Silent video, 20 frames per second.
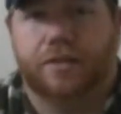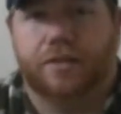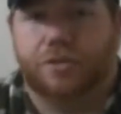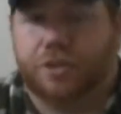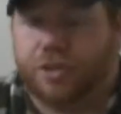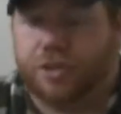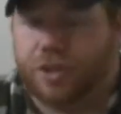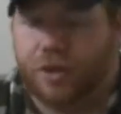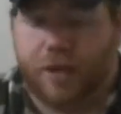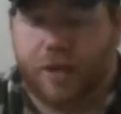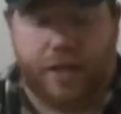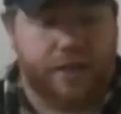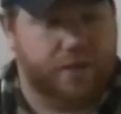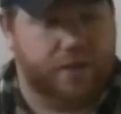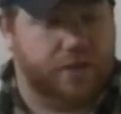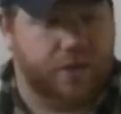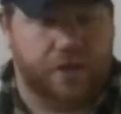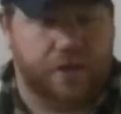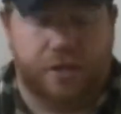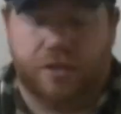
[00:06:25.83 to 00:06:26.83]
just go ahead and
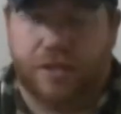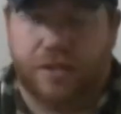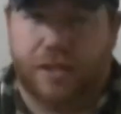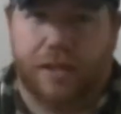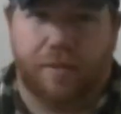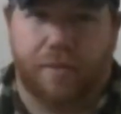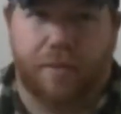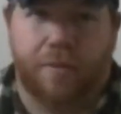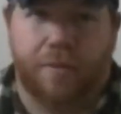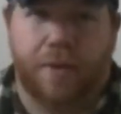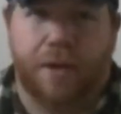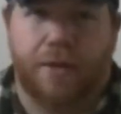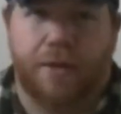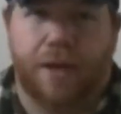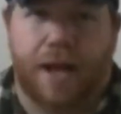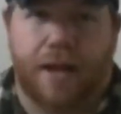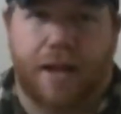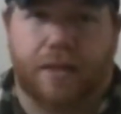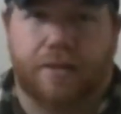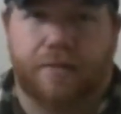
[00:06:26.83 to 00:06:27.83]
start using that remote,
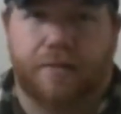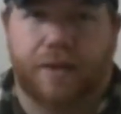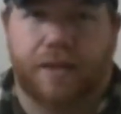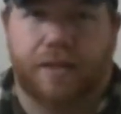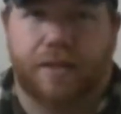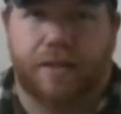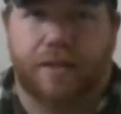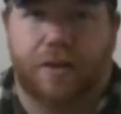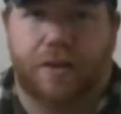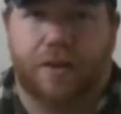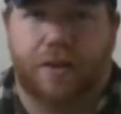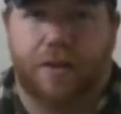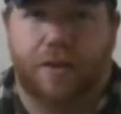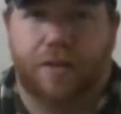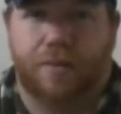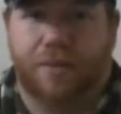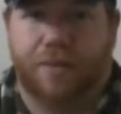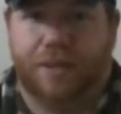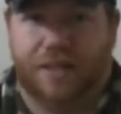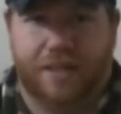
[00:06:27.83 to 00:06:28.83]
activate the
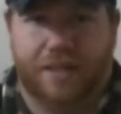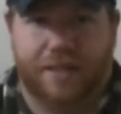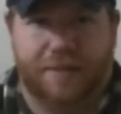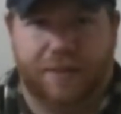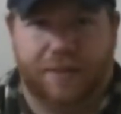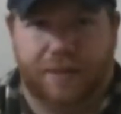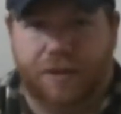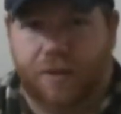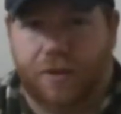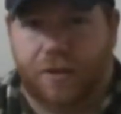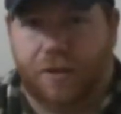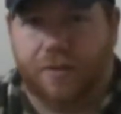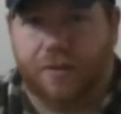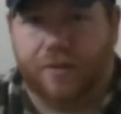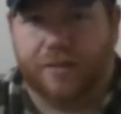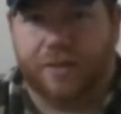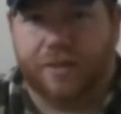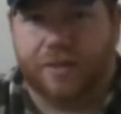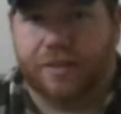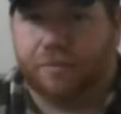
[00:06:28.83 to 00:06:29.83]
call, play different
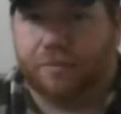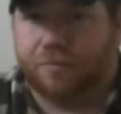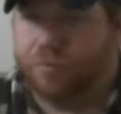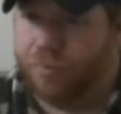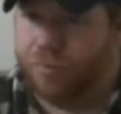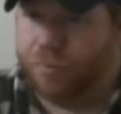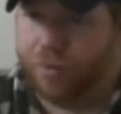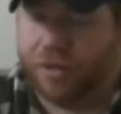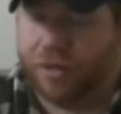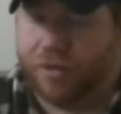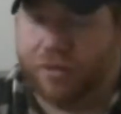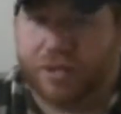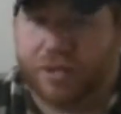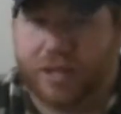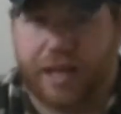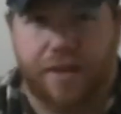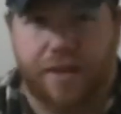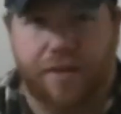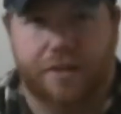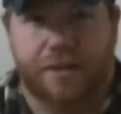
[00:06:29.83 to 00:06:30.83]
calls, and bring those
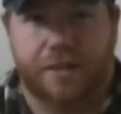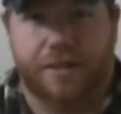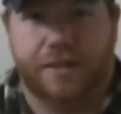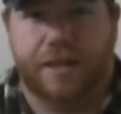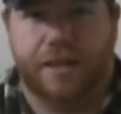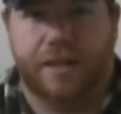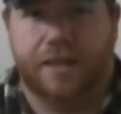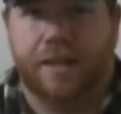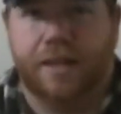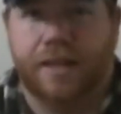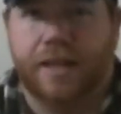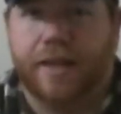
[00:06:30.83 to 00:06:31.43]
coyotes in.